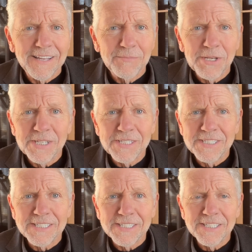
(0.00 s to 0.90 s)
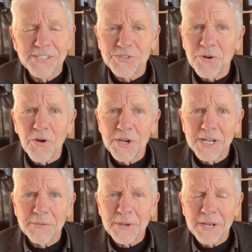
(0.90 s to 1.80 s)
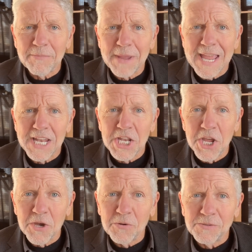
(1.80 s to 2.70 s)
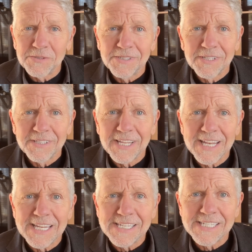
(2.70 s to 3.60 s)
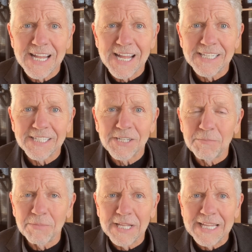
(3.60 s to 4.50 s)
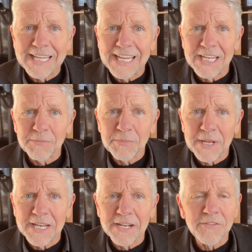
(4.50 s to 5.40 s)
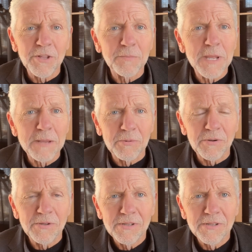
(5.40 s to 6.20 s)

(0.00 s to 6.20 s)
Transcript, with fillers: Because the strong, independent man knows that he is not completely independent of other people.